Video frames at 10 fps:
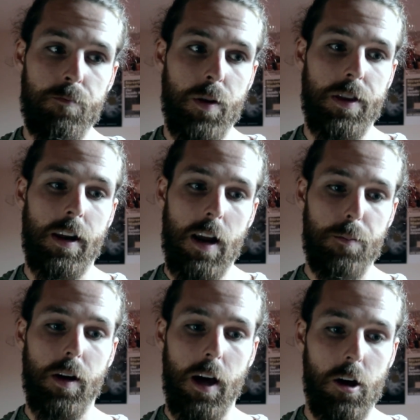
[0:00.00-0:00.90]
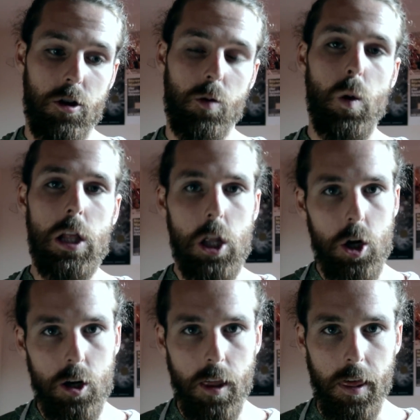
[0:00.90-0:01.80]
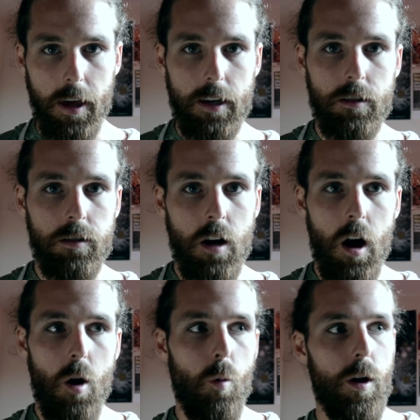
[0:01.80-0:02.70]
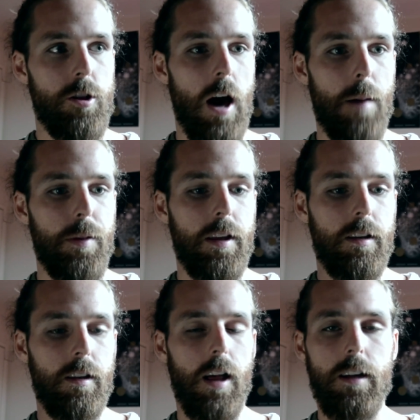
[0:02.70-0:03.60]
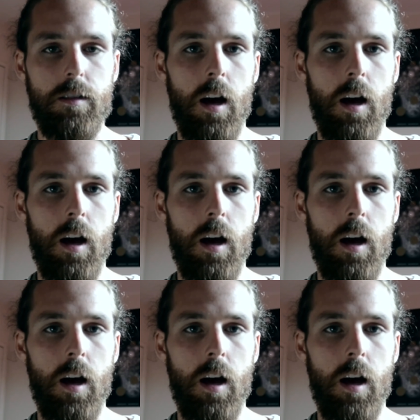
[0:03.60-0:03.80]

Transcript: but then in application we learned things, which happened last